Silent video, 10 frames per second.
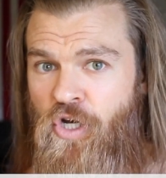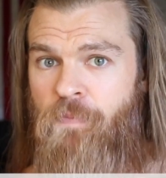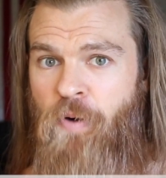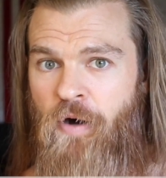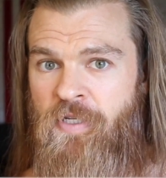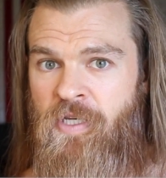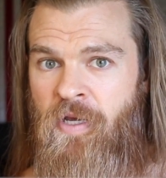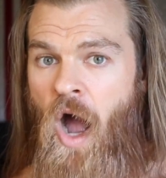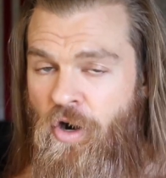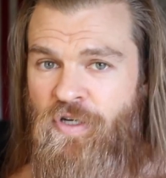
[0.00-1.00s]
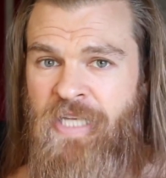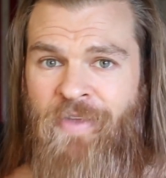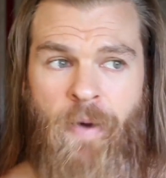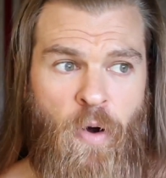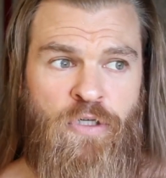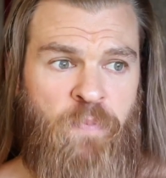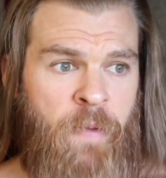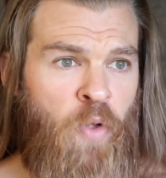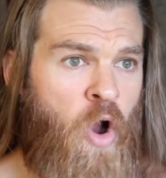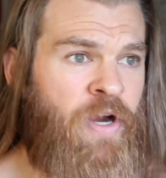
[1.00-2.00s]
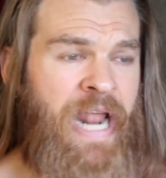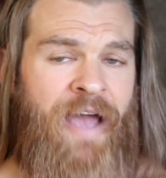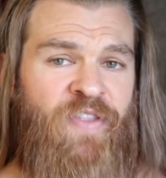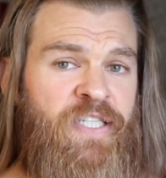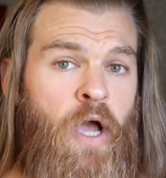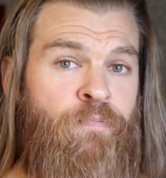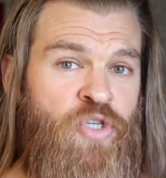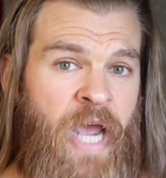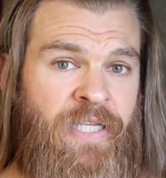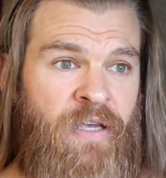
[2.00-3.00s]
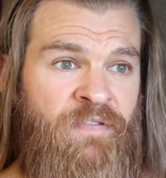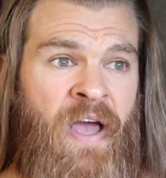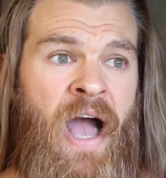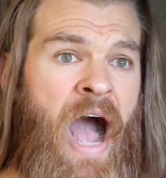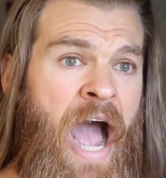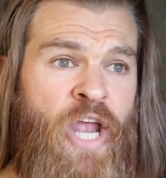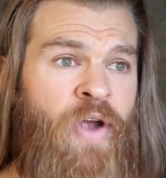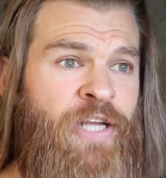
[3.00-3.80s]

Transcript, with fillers: a good post. Understand that most people aren't gonna have this objective higher